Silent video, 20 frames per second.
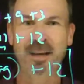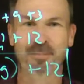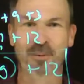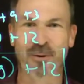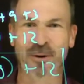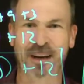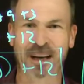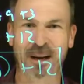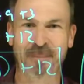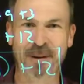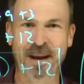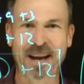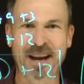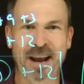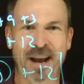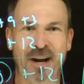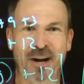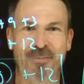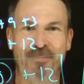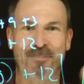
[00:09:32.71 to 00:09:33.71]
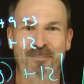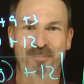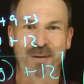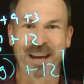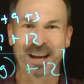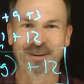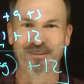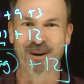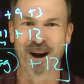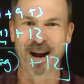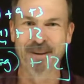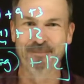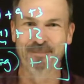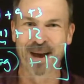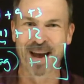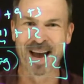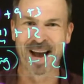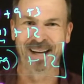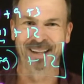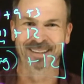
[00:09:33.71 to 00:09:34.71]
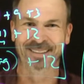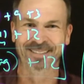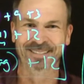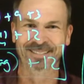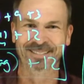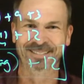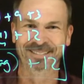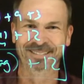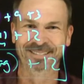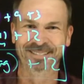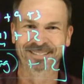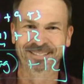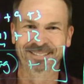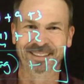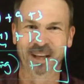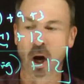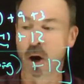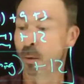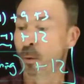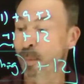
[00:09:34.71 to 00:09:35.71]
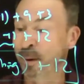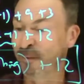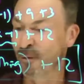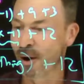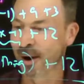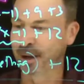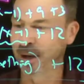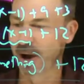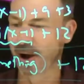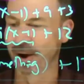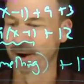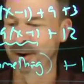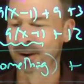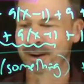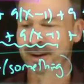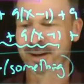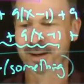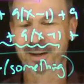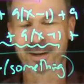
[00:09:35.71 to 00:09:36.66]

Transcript: the board a little bit and I'll be right back. Oh, before I go,